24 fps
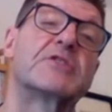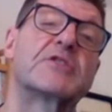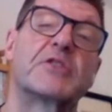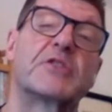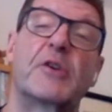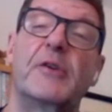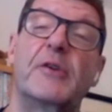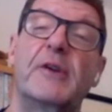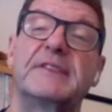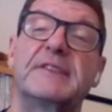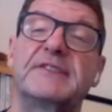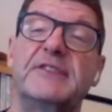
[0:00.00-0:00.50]

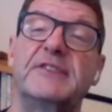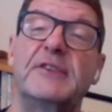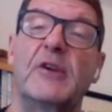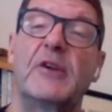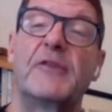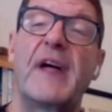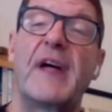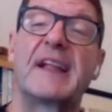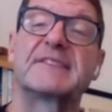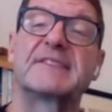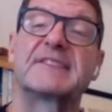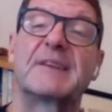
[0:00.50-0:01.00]
insurance,
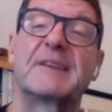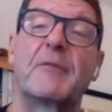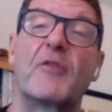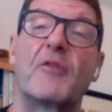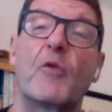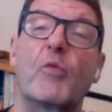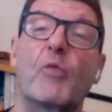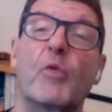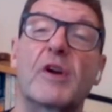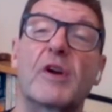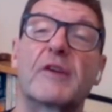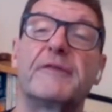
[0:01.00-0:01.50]
that's some of
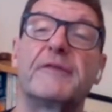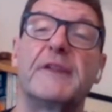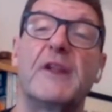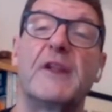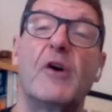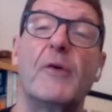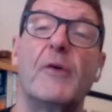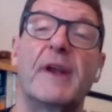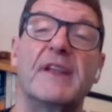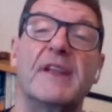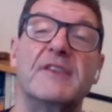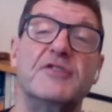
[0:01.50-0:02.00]
the
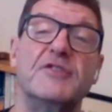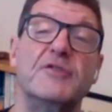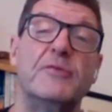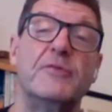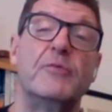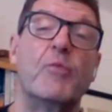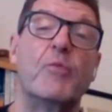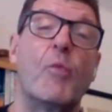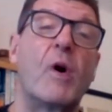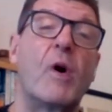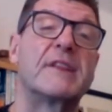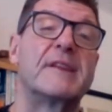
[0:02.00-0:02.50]
workflow. And as
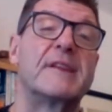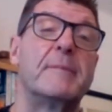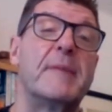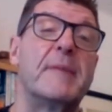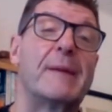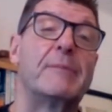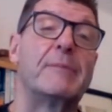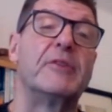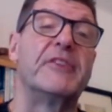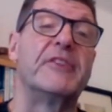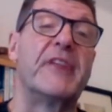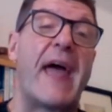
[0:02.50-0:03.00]
you want to
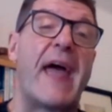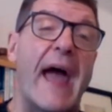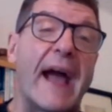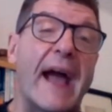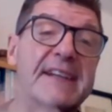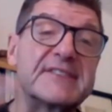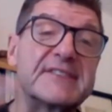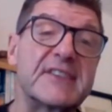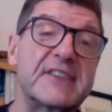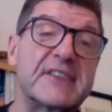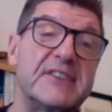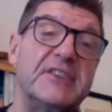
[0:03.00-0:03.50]
be able to
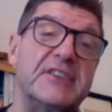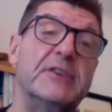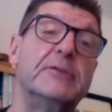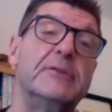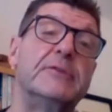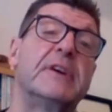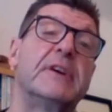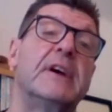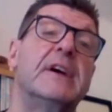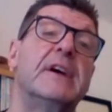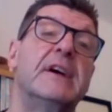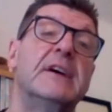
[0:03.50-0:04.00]

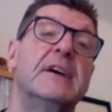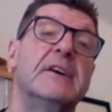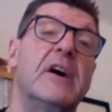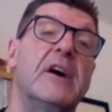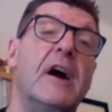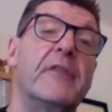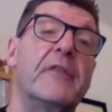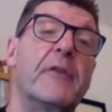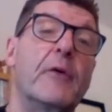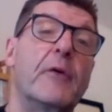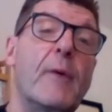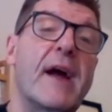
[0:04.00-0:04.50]
execute
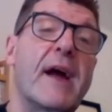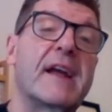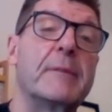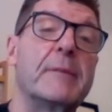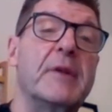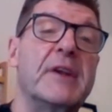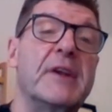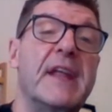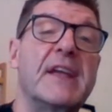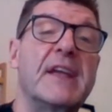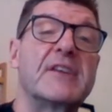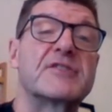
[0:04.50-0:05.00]
on the
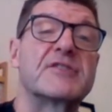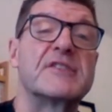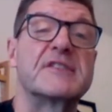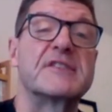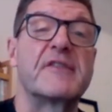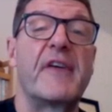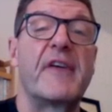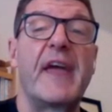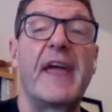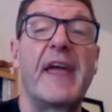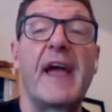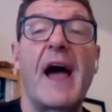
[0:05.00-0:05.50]

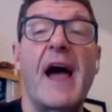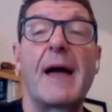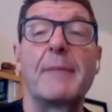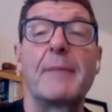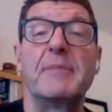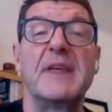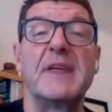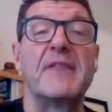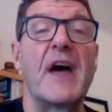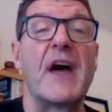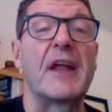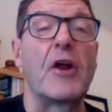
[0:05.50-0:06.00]
recommendations of AI,
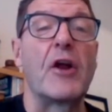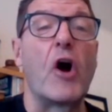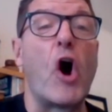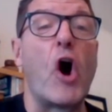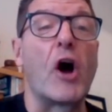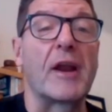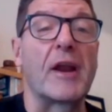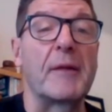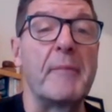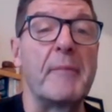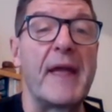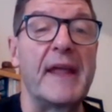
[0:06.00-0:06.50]
be that
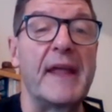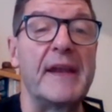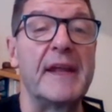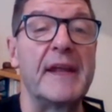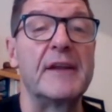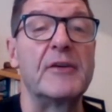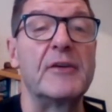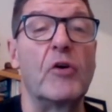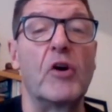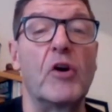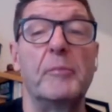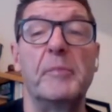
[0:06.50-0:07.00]

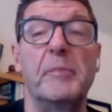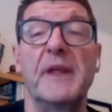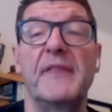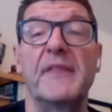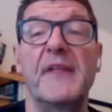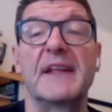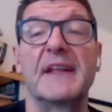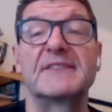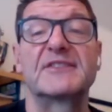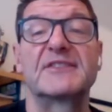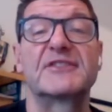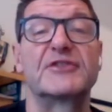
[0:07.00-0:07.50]
automated or be
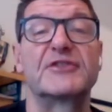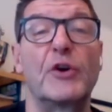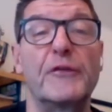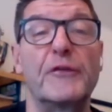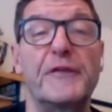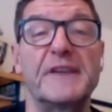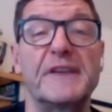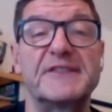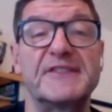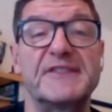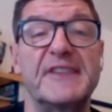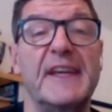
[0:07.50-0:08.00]
that
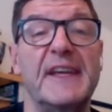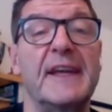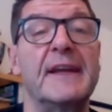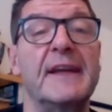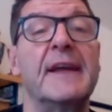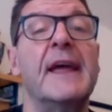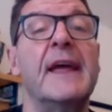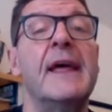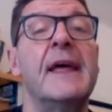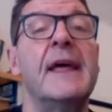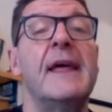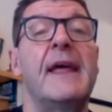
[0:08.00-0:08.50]

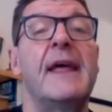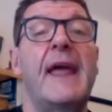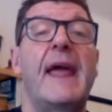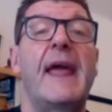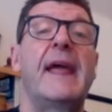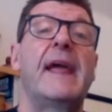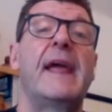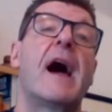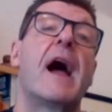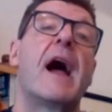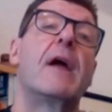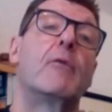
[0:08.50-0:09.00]
surfacing
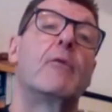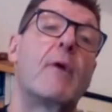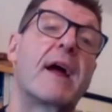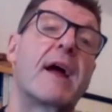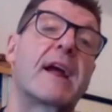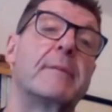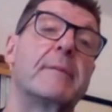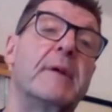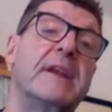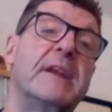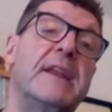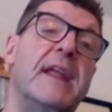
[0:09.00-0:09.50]
AI
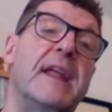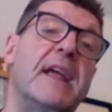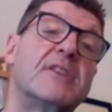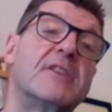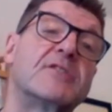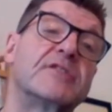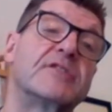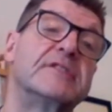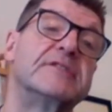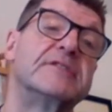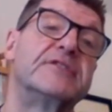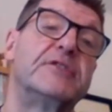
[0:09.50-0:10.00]

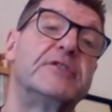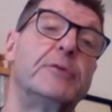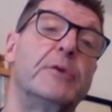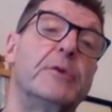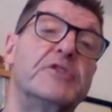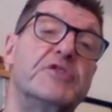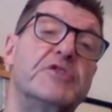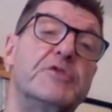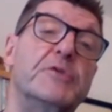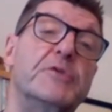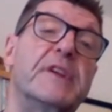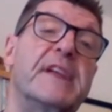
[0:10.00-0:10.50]
recommendations to
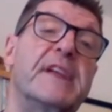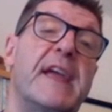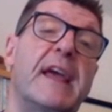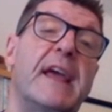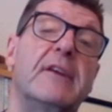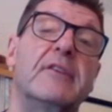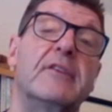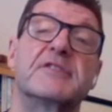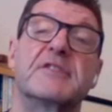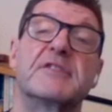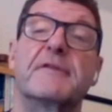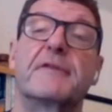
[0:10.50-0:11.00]

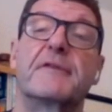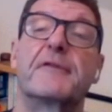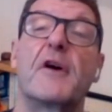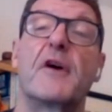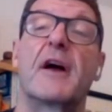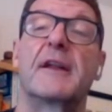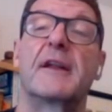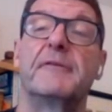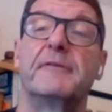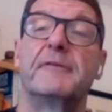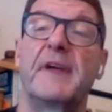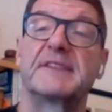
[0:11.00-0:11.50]
adjudicators and
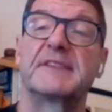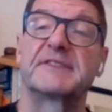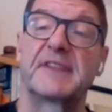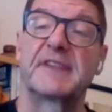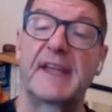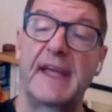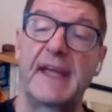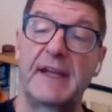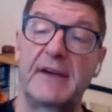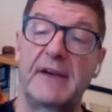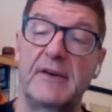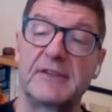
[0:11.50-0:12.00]
fraud
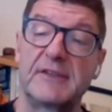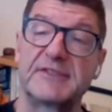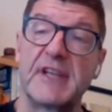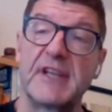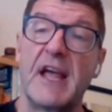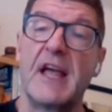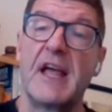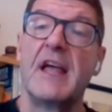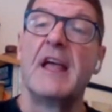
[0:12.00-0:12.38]
investigators.